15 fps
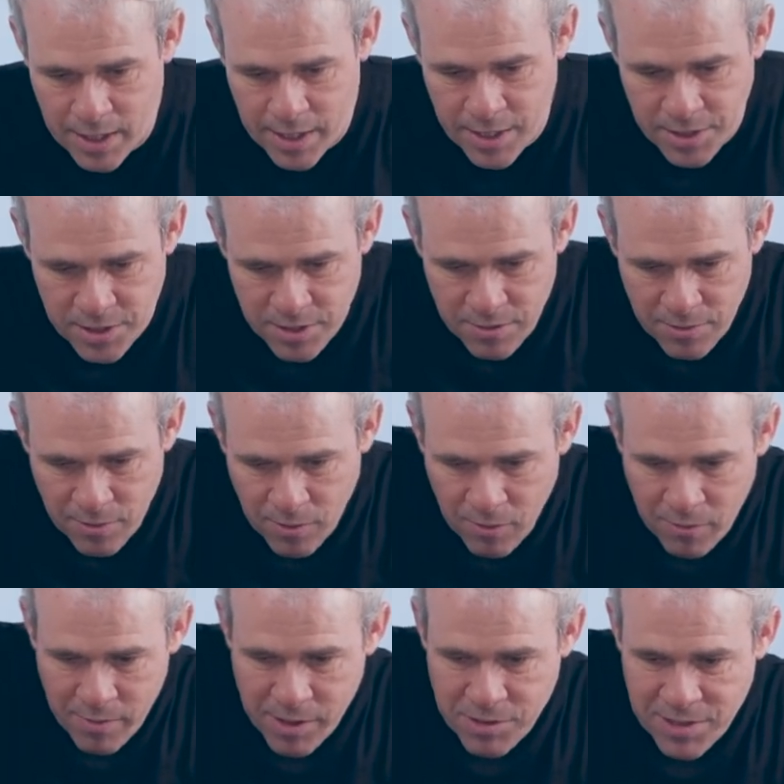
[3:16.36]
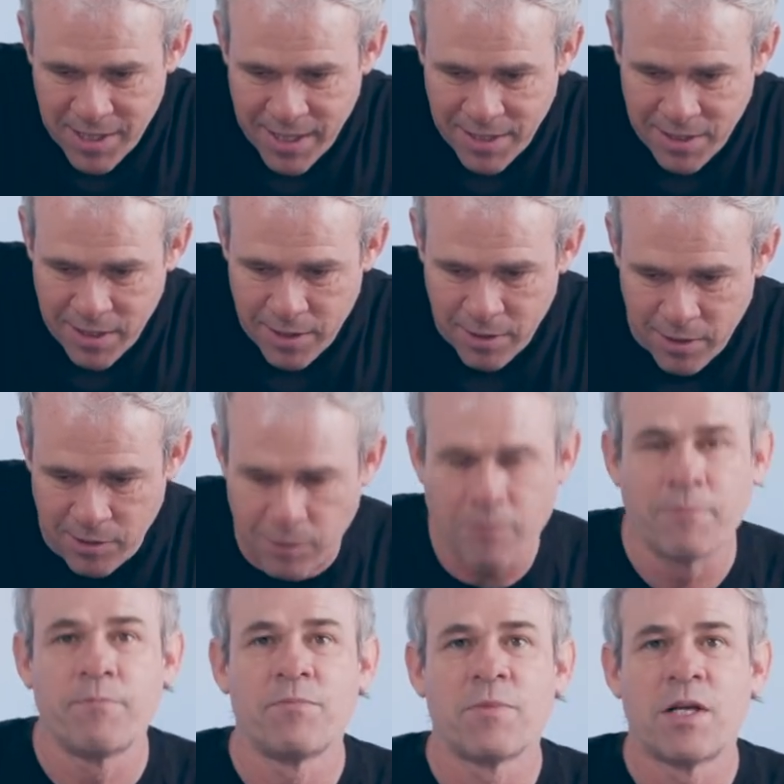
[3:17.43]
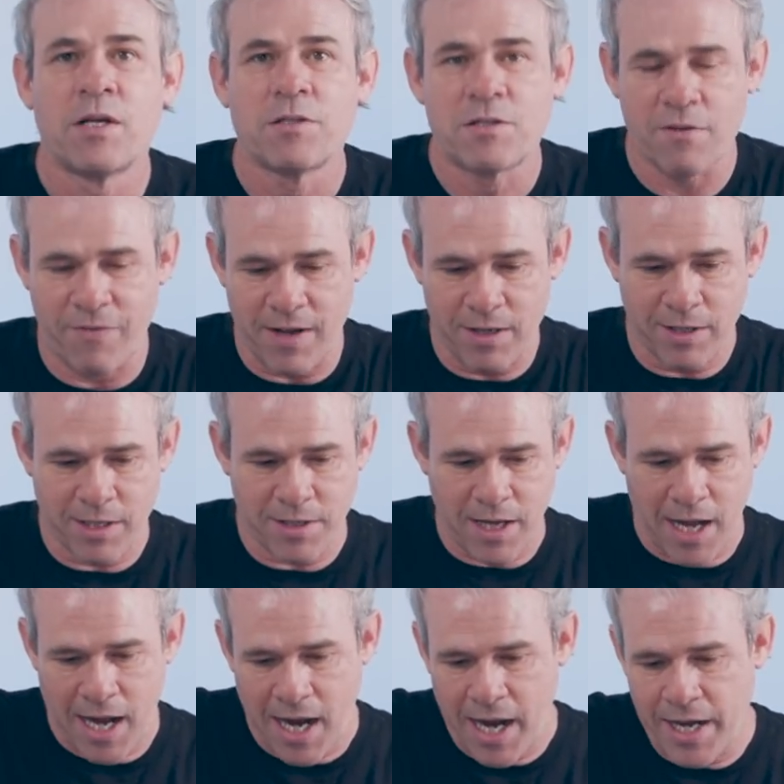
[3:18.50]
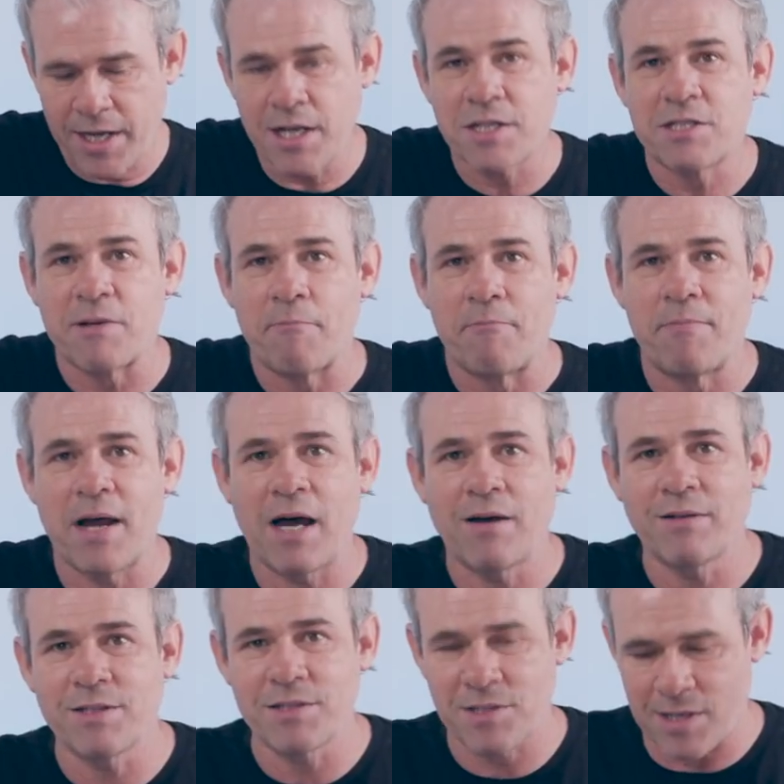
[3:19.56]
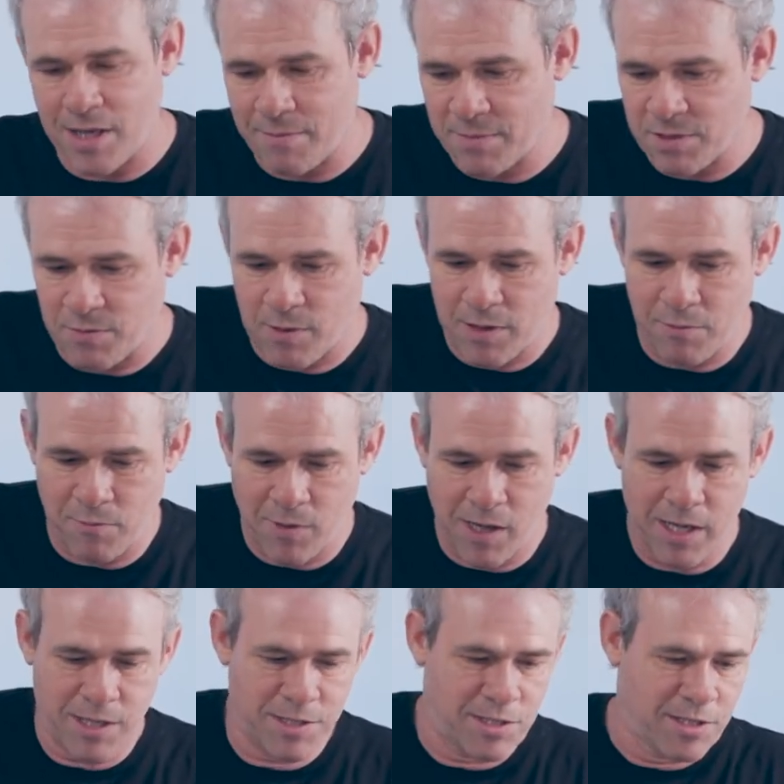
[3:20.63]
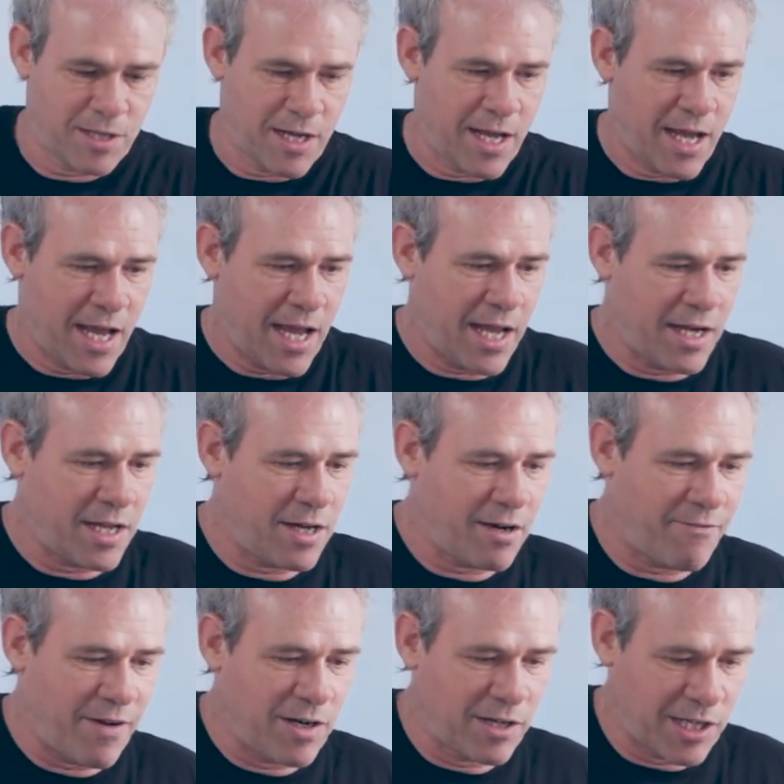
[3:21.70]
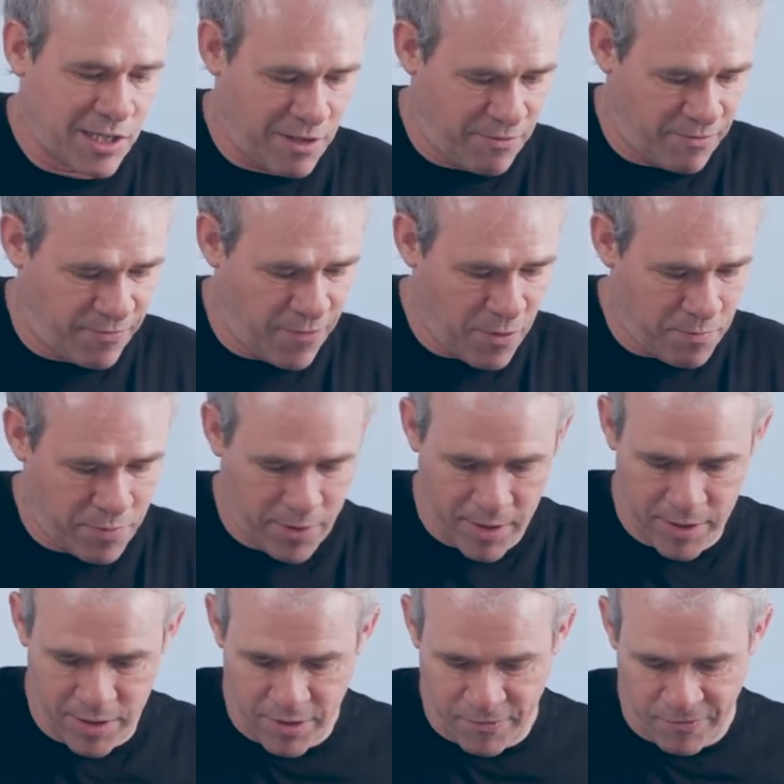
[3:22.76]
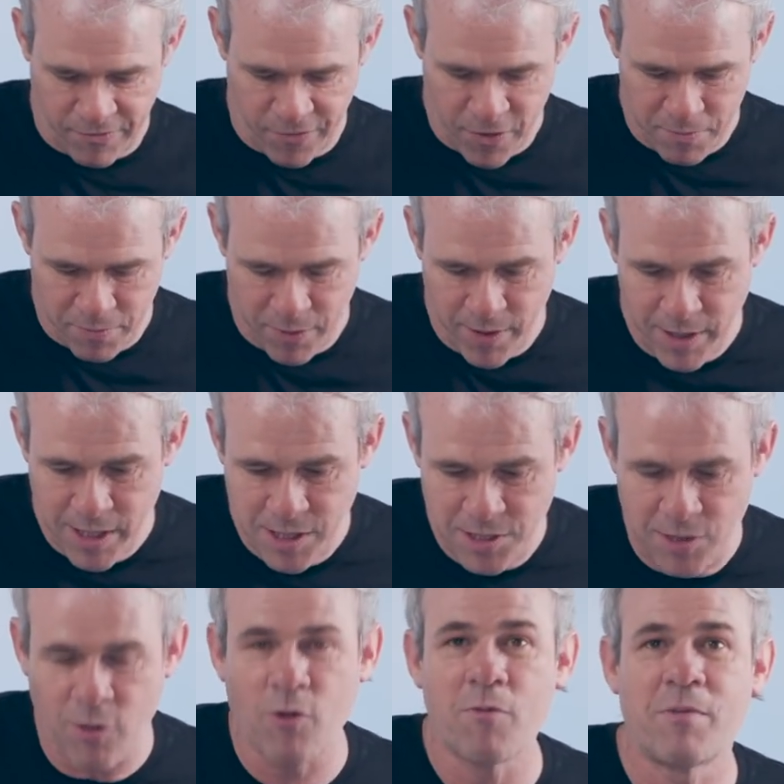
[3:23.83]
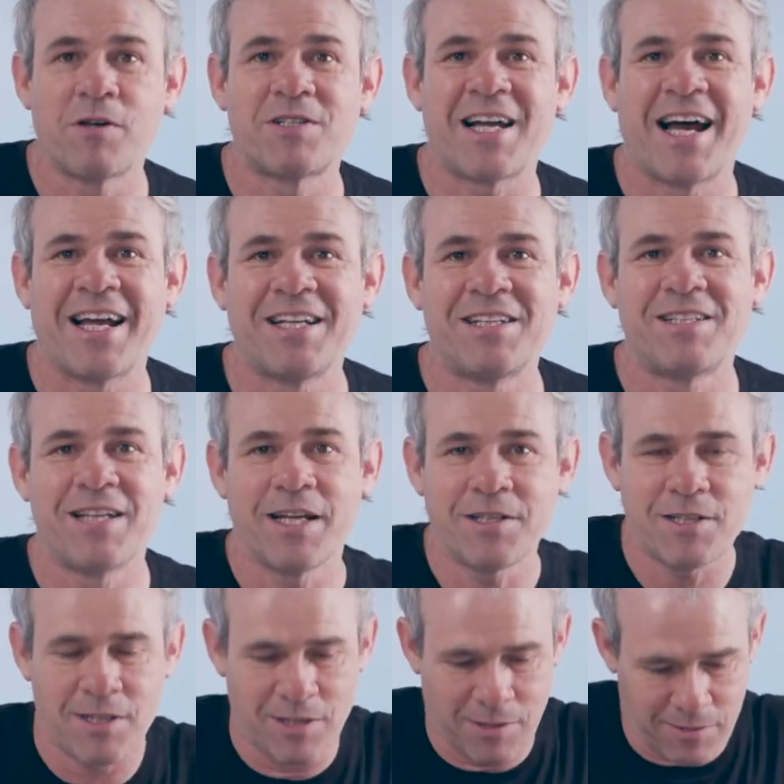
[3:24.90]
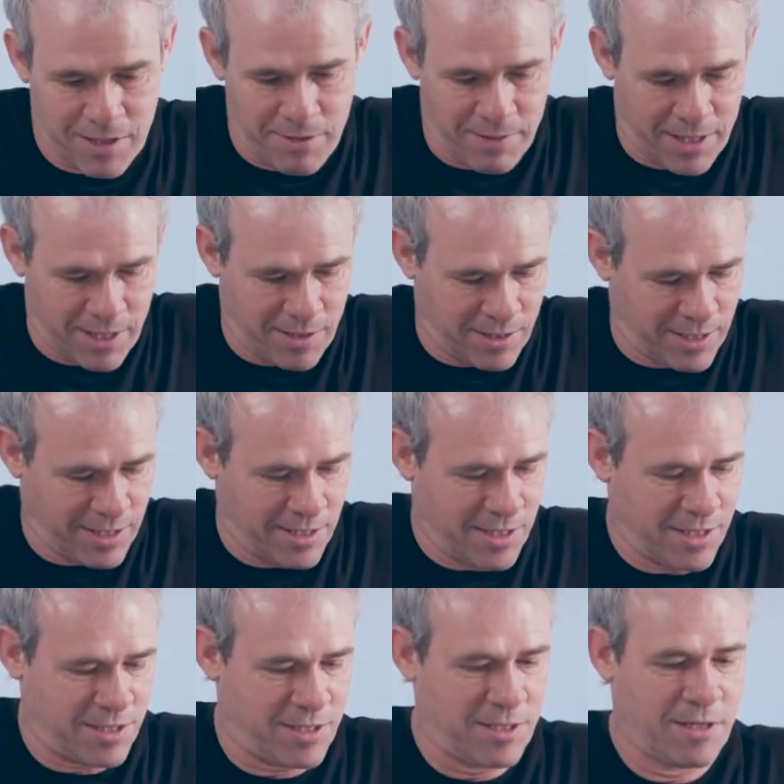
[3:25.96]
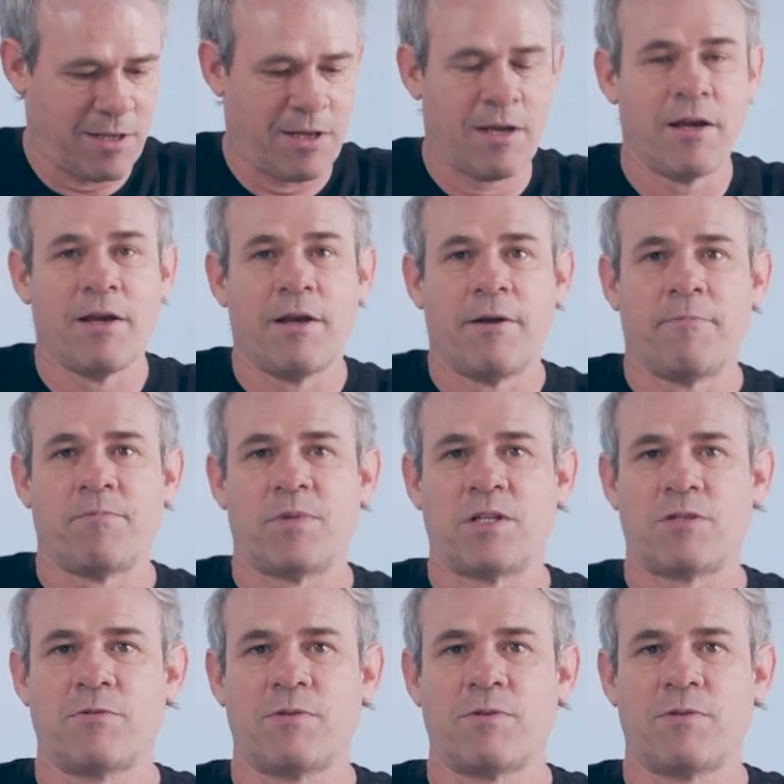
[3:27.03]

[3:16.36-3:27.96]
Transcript: it's almost identical. So if I look at the height, it's about the same as what it was. And then if I look at the footprint, the footprint is almost identical. Here we go, look at this. The